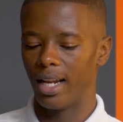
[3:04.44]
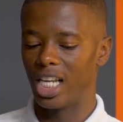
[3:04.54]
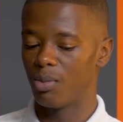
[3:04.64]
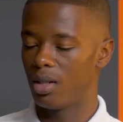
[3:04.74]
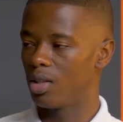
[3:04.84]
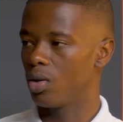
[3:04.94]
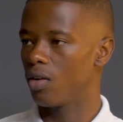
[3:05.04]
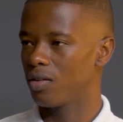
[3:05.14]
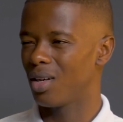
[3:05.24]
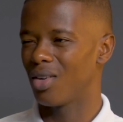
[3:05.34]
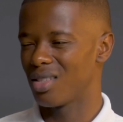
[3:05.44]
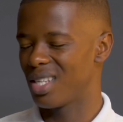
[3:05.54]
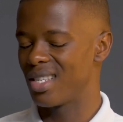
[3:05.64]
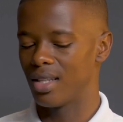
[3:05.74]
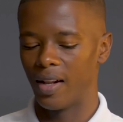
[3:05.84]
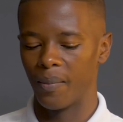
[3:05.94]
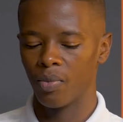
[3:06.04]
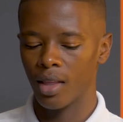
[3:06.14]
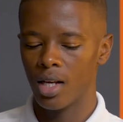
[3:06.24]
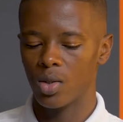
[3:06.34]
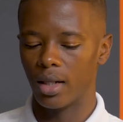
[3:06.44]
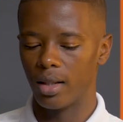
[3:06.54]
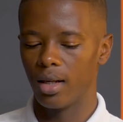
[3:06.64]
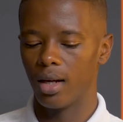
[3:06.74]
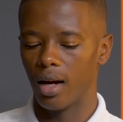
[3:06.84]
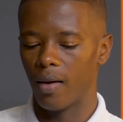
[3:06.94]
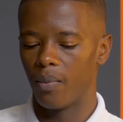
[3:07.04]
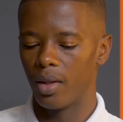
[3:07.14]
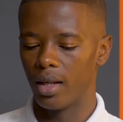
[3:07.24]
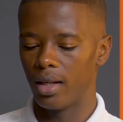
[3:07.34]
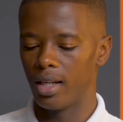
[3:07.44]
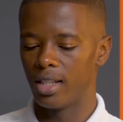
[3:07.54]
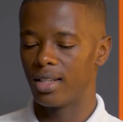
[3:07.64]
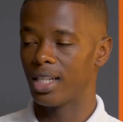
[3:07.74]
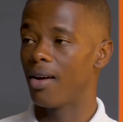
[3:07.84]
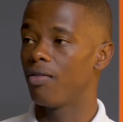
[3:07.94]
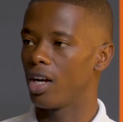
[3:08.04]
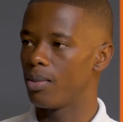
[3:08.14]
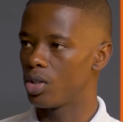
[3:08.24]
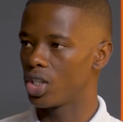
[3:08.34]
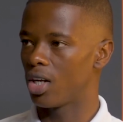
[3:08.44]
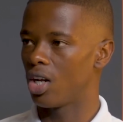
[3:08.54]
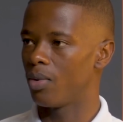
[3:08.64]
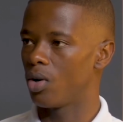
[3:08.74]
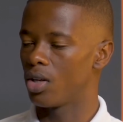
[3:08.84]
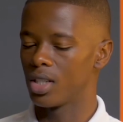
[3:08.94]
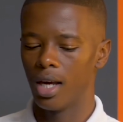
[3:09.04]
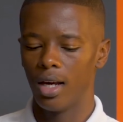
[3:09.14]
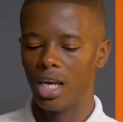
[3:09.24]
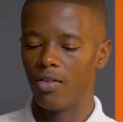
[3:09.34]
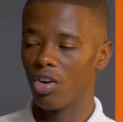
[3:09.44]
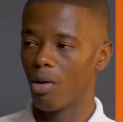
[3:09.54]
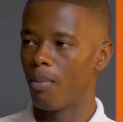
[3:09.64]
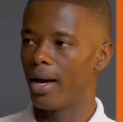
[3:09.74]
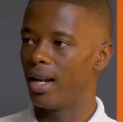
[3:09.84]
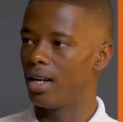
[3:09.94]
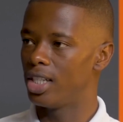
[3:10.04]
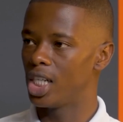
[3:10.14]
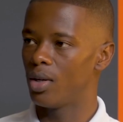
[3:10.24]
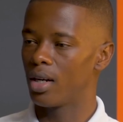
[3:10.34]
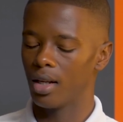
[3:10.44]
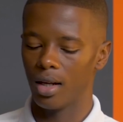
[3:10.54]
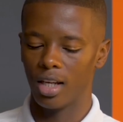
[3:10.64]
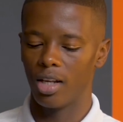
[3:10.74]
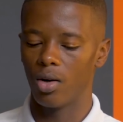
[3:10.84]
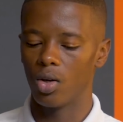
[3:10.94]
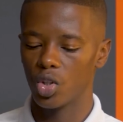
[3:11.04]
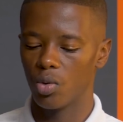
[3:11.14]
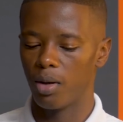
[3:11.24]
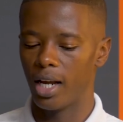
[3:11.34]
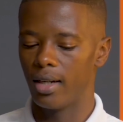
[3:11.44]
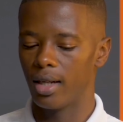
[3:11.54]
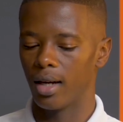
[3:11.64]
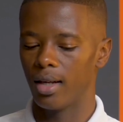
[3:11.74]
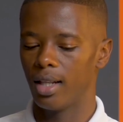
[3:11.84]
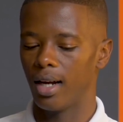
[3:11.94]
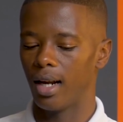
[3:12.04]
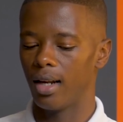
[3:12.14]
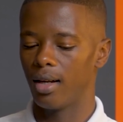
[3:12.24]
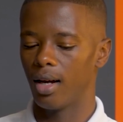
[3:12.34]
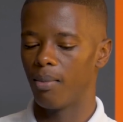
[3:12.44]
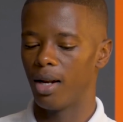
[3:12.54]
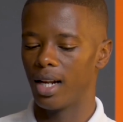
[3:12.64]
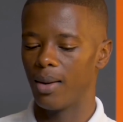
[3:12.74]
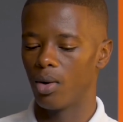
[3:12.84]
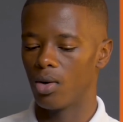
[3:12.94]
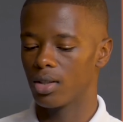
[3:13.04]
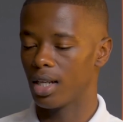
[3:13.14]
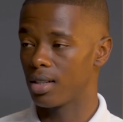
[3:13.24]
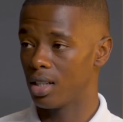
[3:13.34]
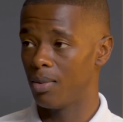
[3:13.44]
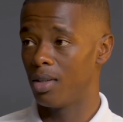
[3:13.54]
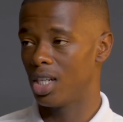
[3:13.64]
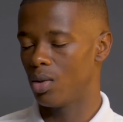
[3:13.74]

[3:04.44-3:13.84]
and has been the talk of town since then. So I think um, it's time for him to shine now because if you remember early in January, uh, he also played uh, in the Carling uh, Black Label All Stars team in